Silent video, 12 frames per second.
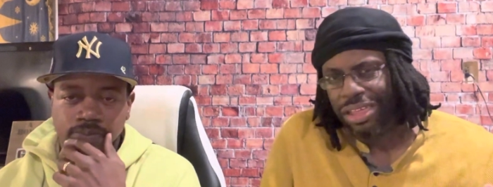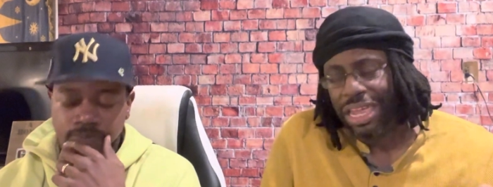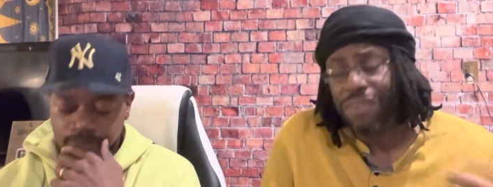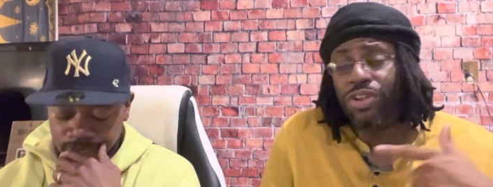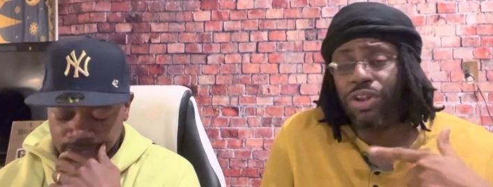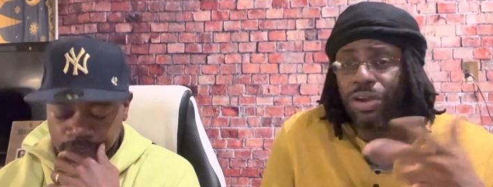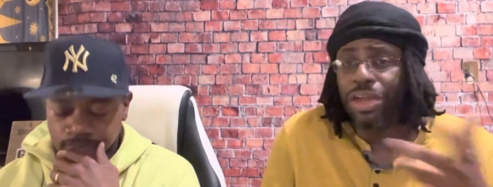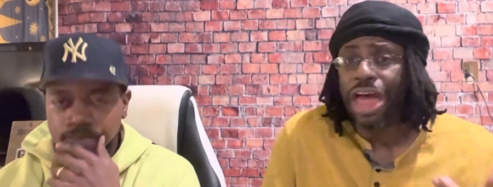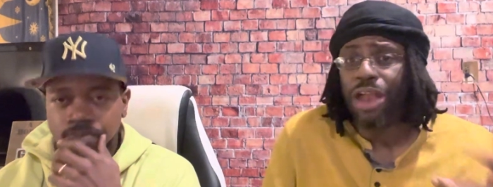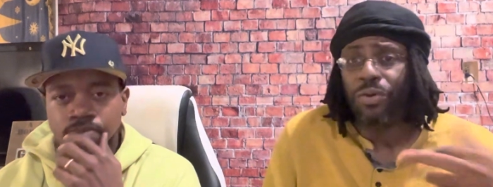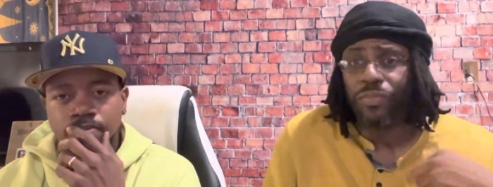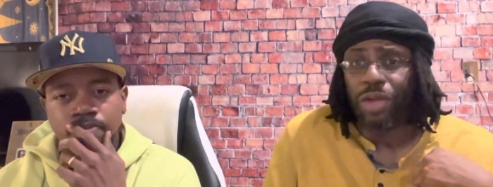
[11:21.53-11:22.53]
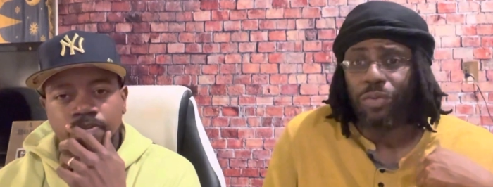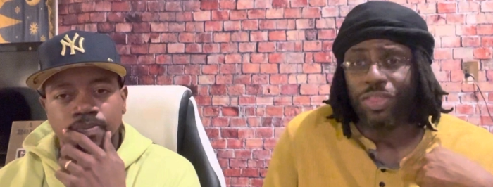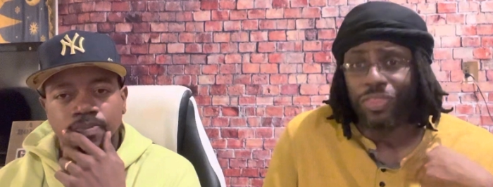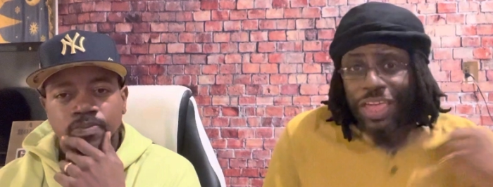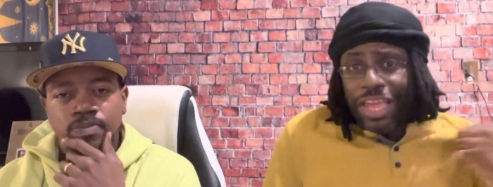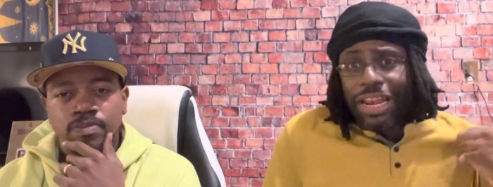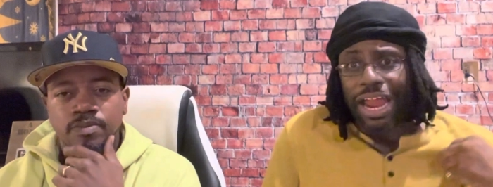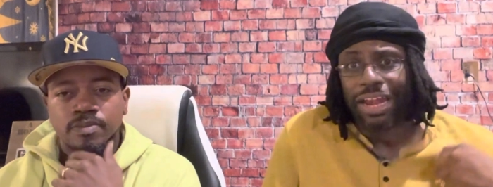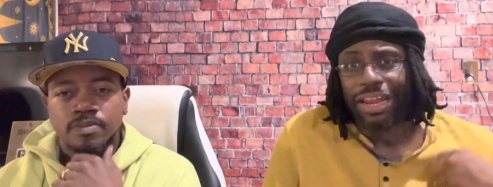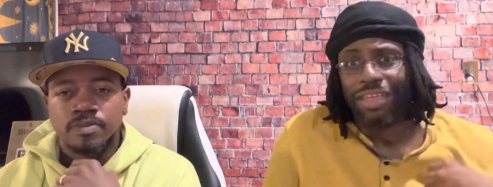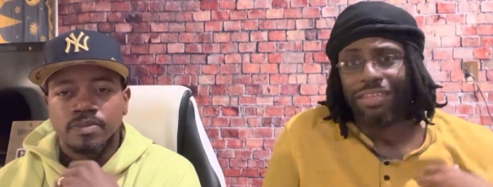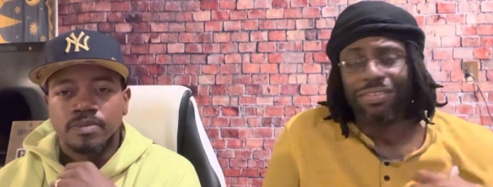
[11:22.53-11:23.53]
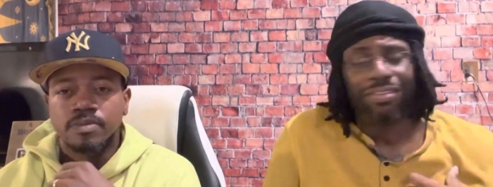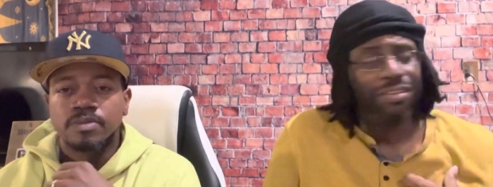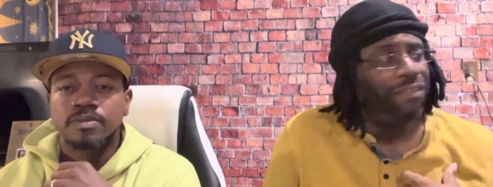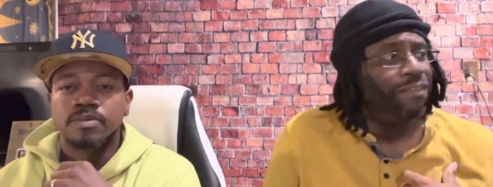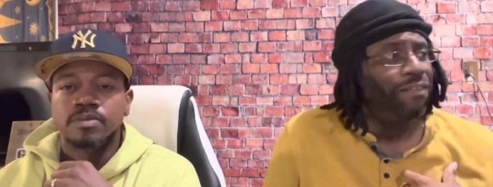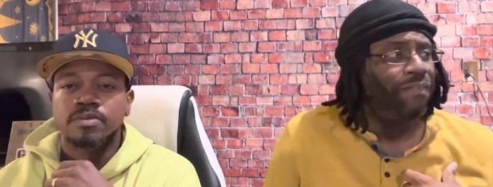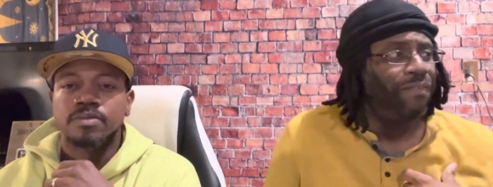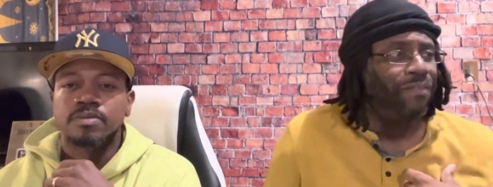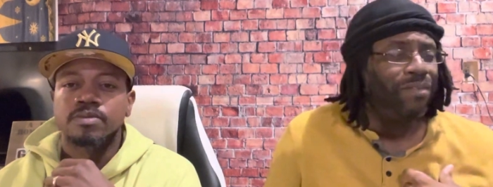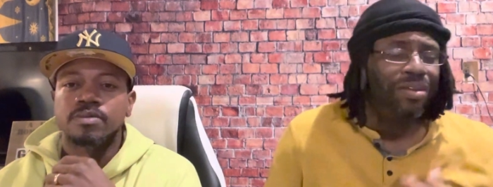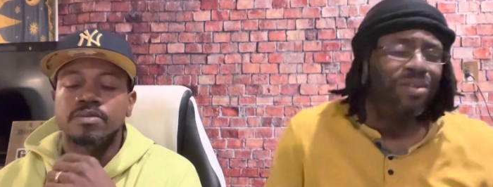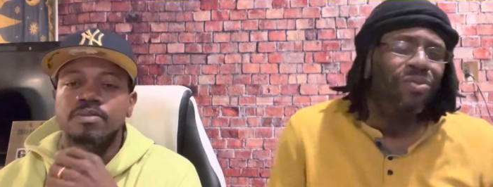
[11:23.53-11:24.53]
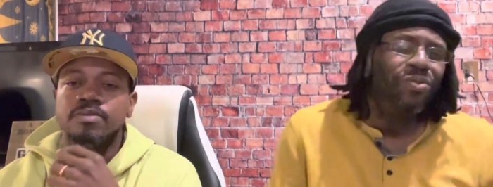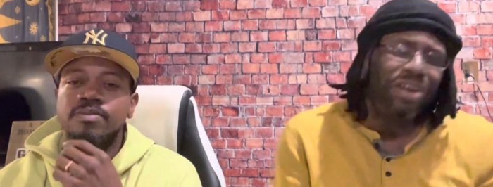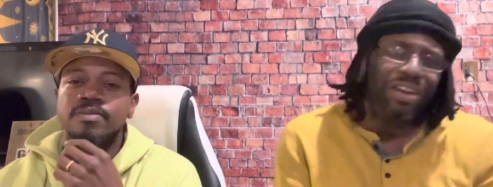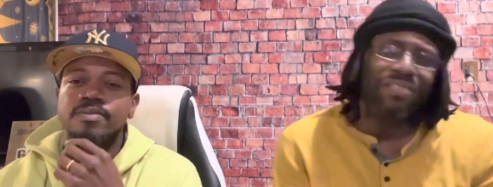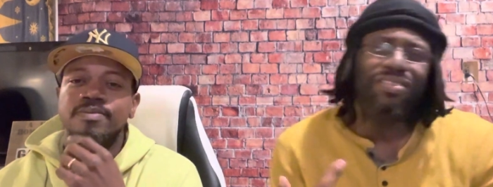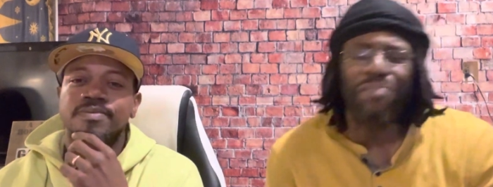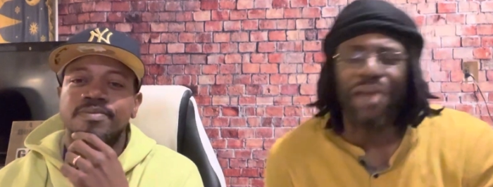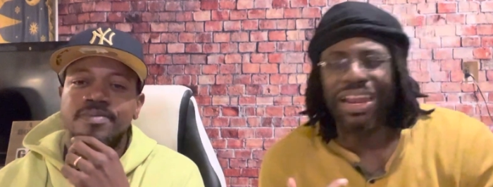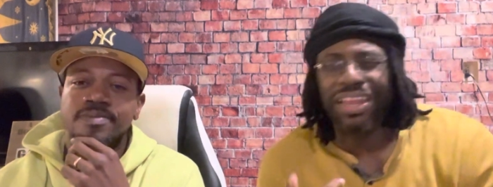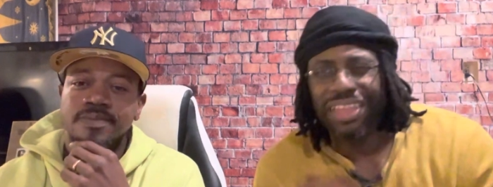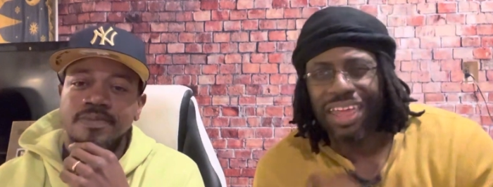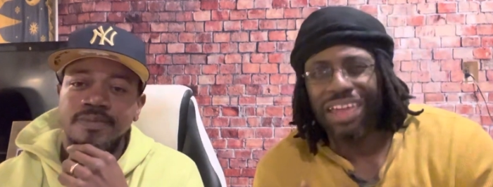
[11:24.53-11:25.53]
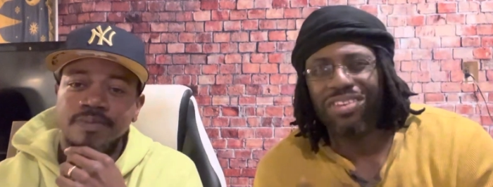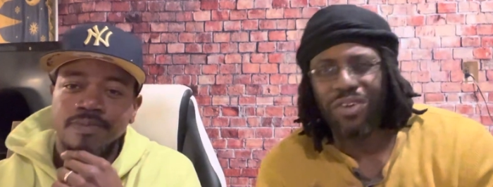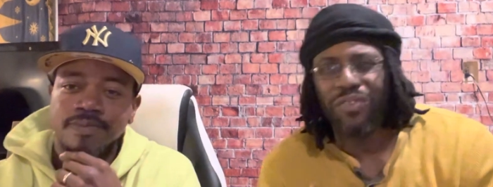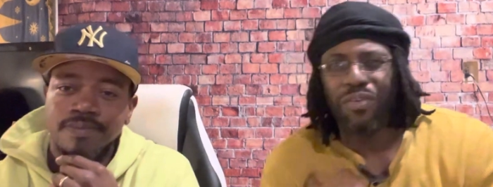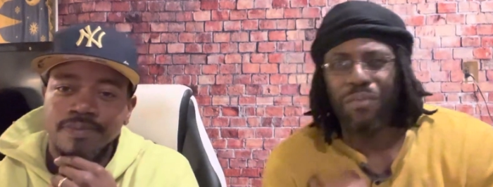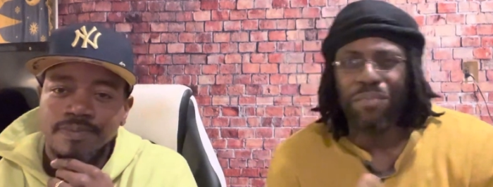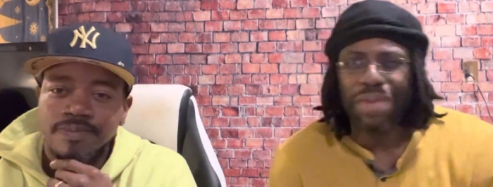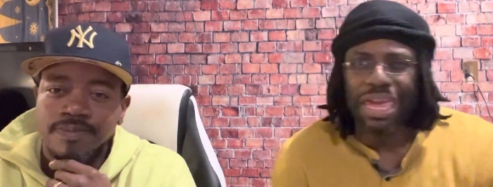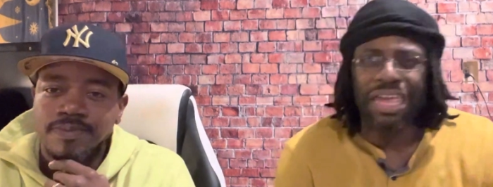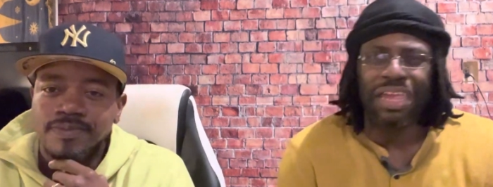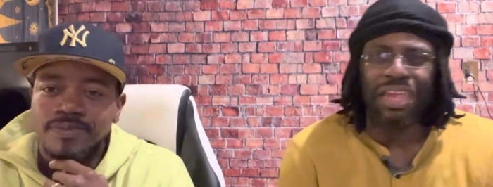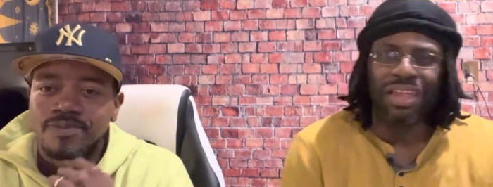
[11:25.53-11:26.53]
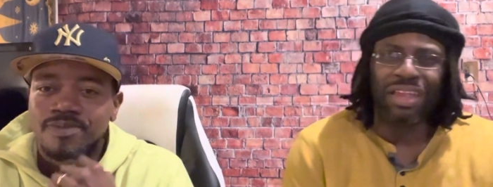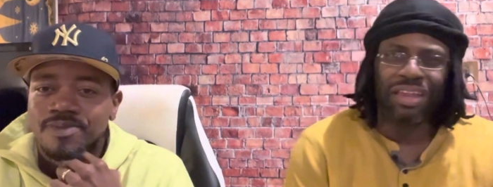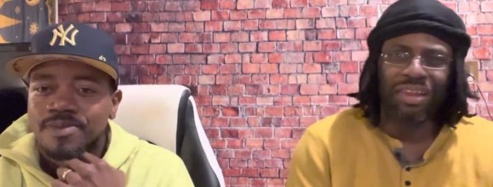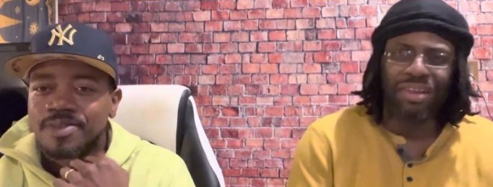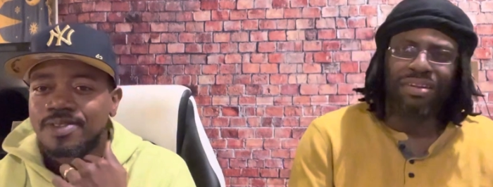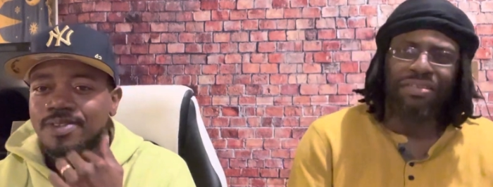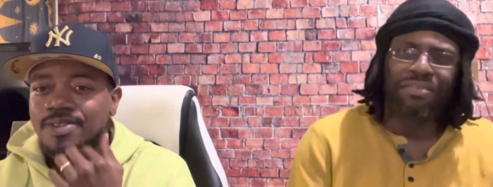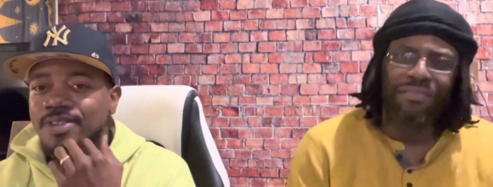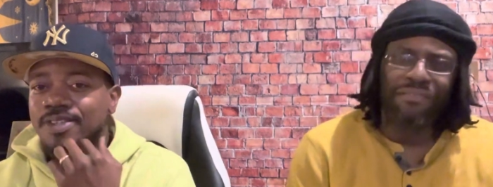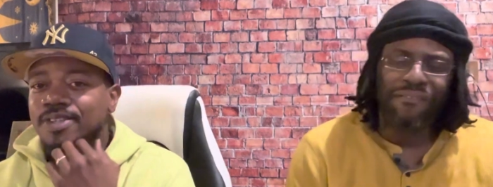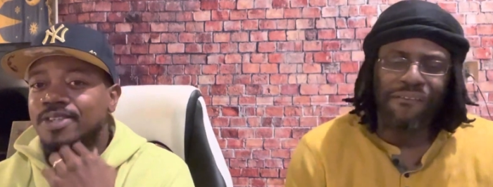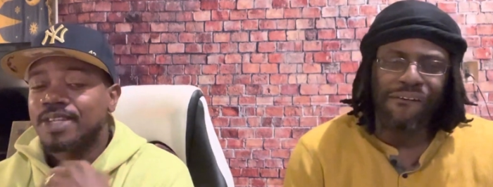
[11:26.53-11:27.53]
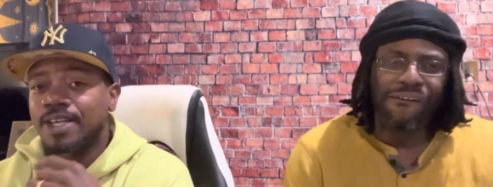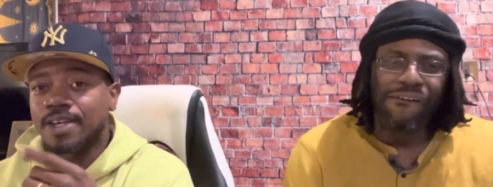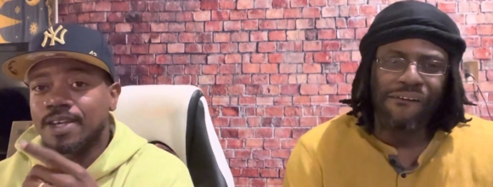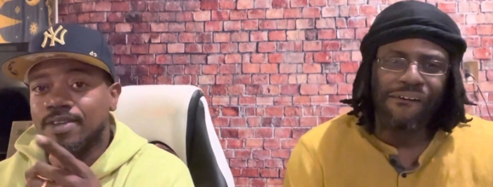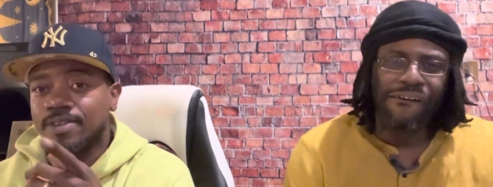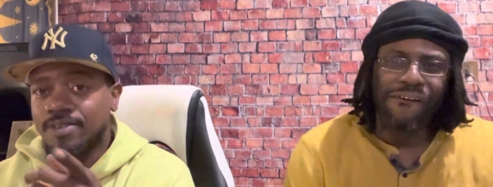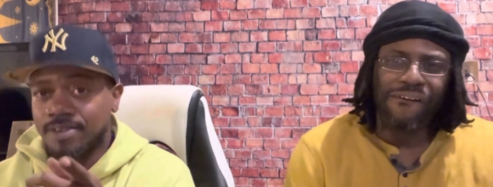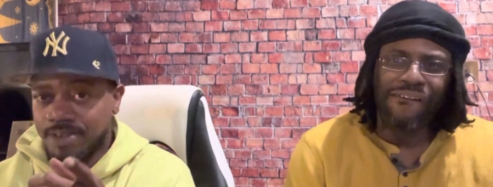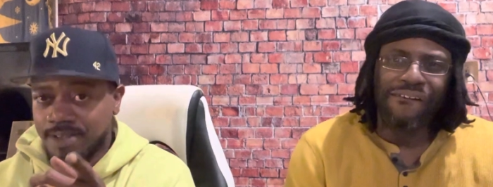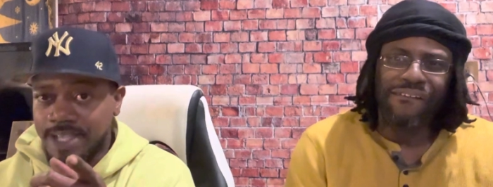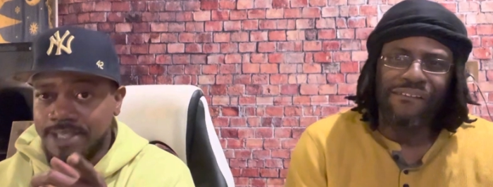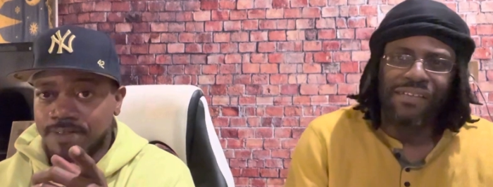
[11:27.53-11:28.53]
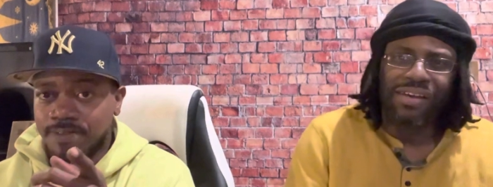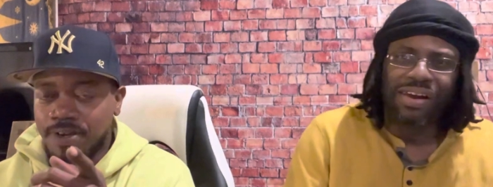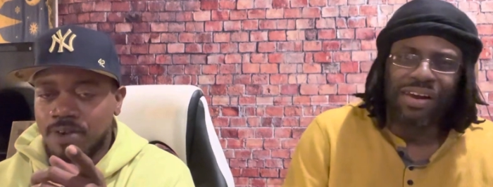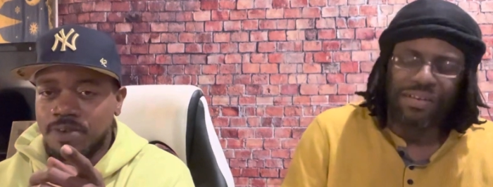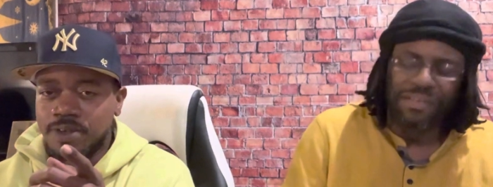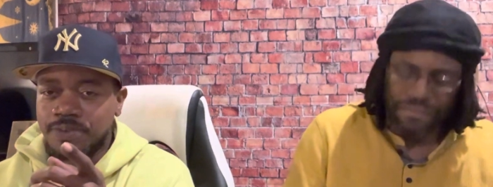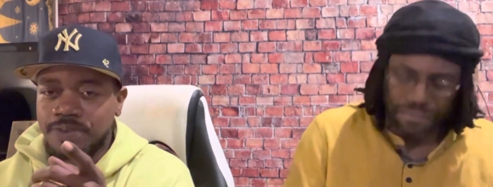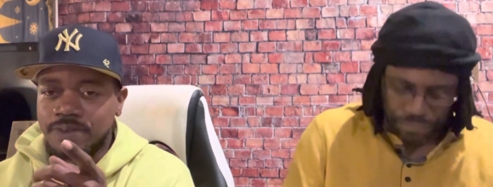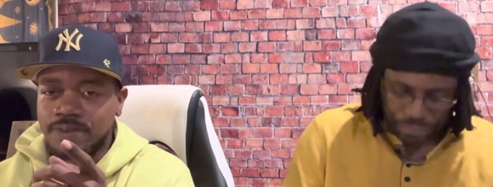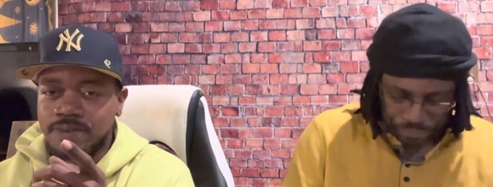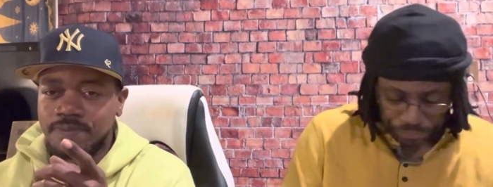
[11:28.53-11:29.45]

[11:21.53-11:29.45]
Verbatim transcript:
Speaker 1: even though y'all don't think we think like this, what if somebody takes her from me?
Speaker 2: And that and that's a very real thing.